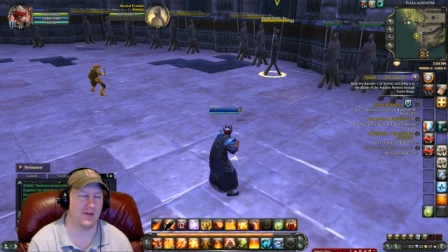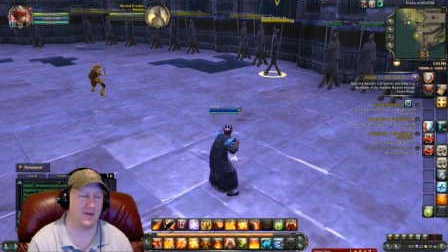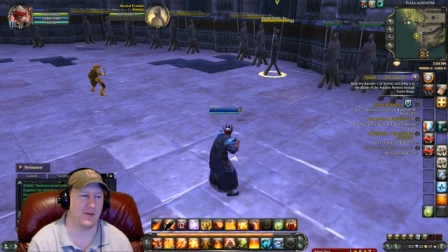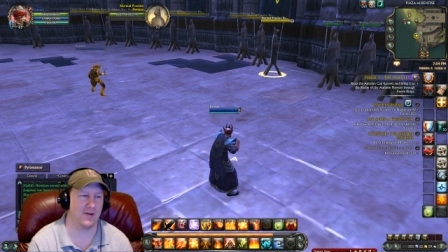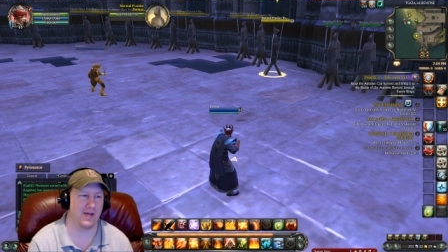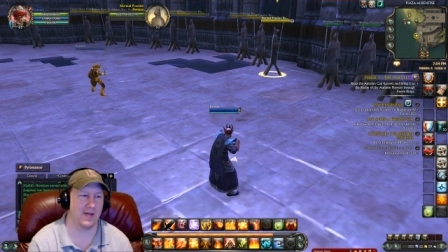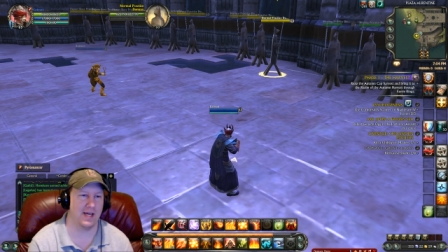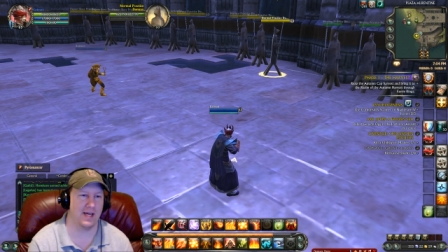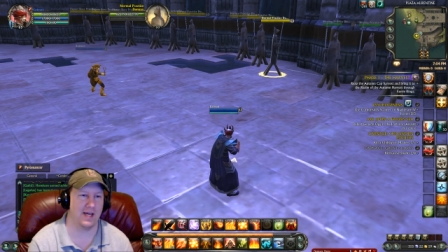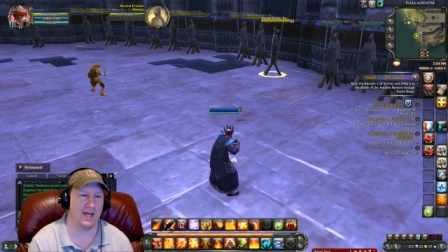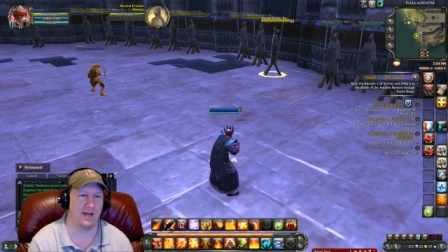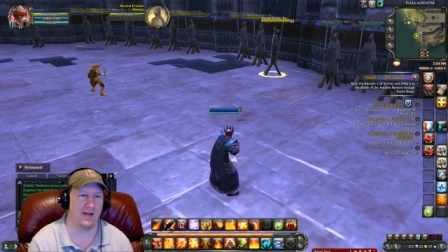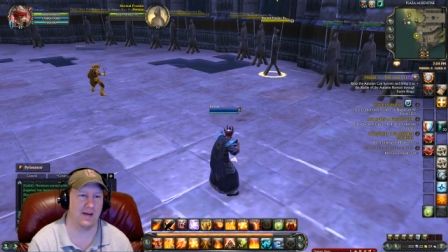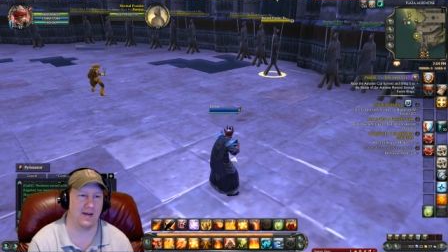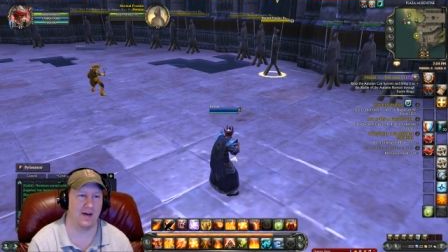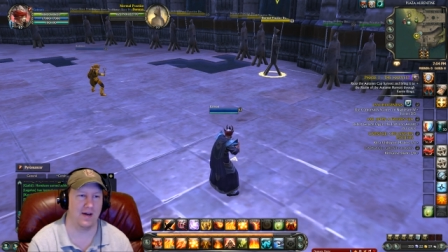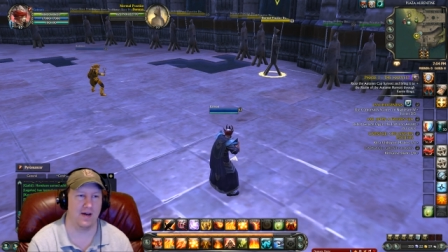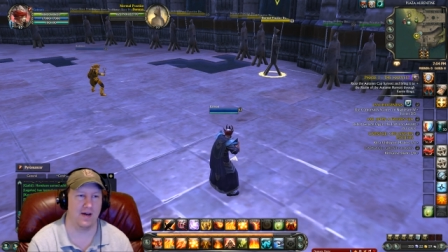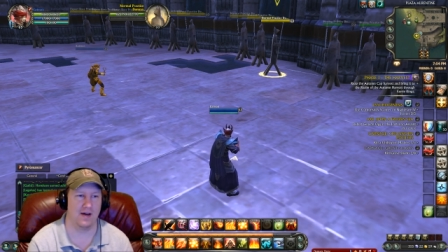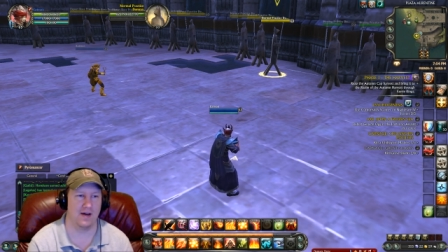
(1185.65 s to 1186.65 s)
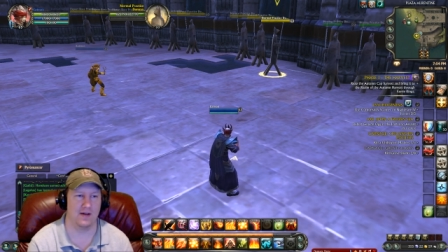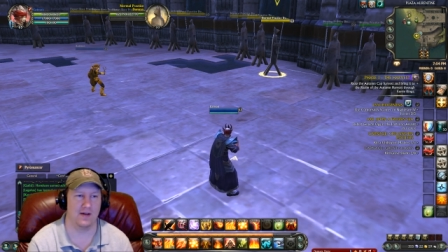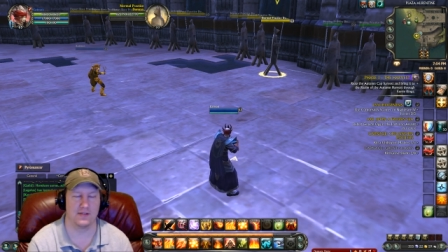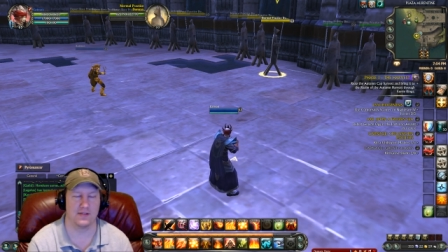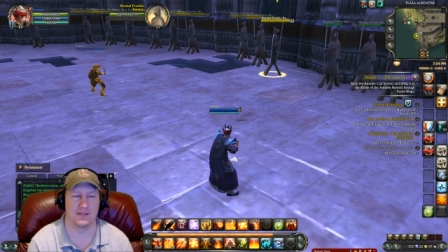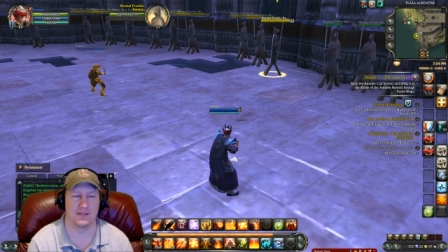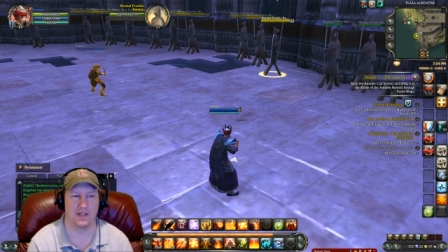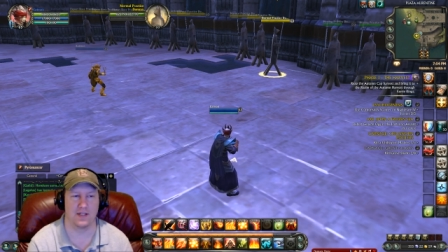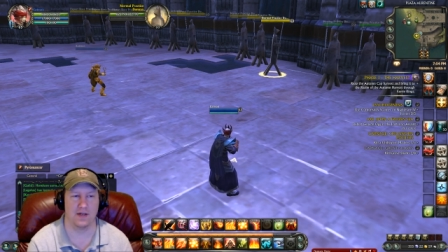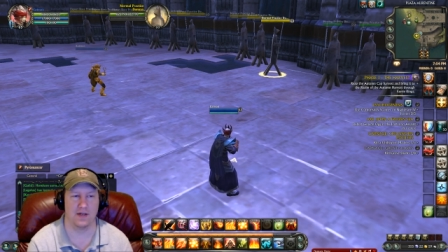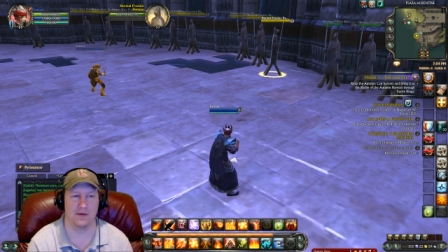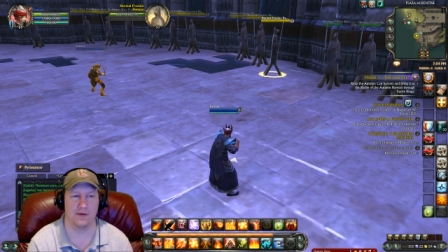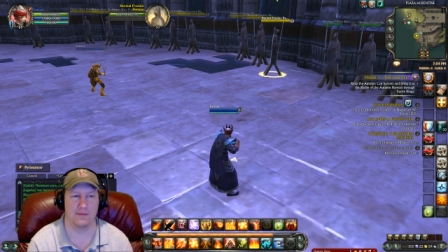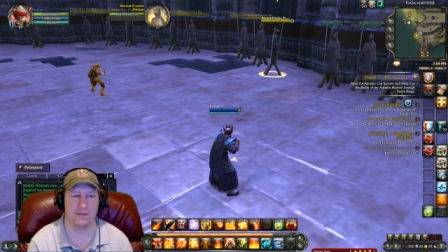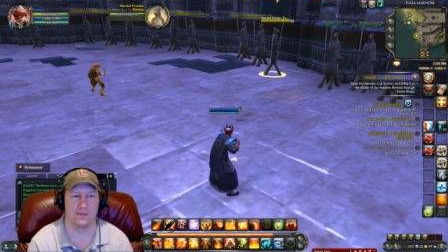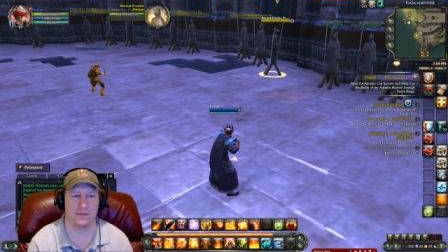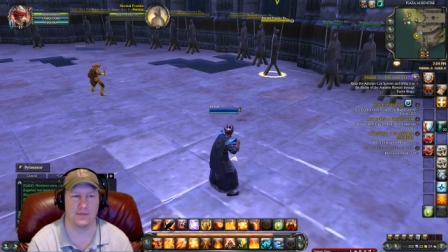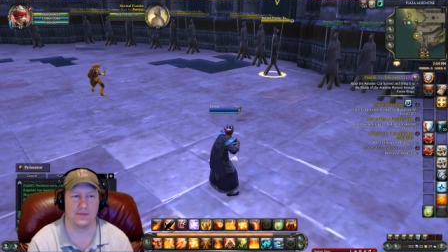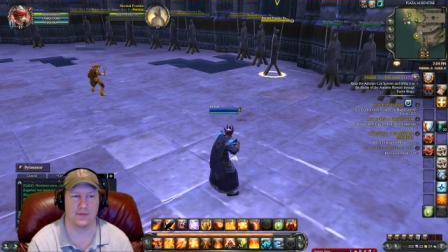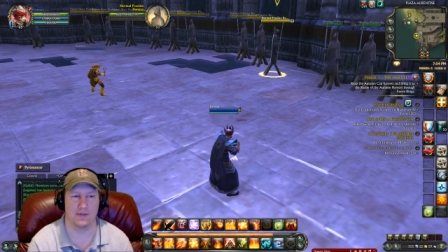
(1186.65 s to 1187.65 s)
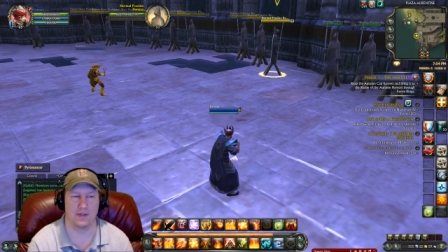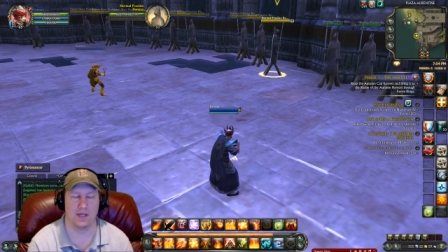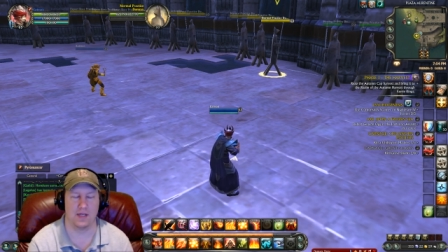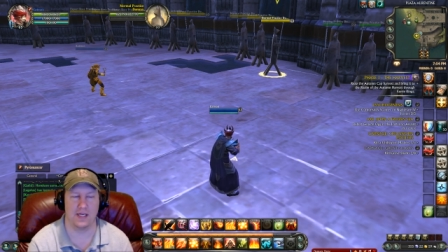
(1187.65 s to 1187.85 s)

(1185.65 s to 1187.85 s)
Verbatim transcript: you get some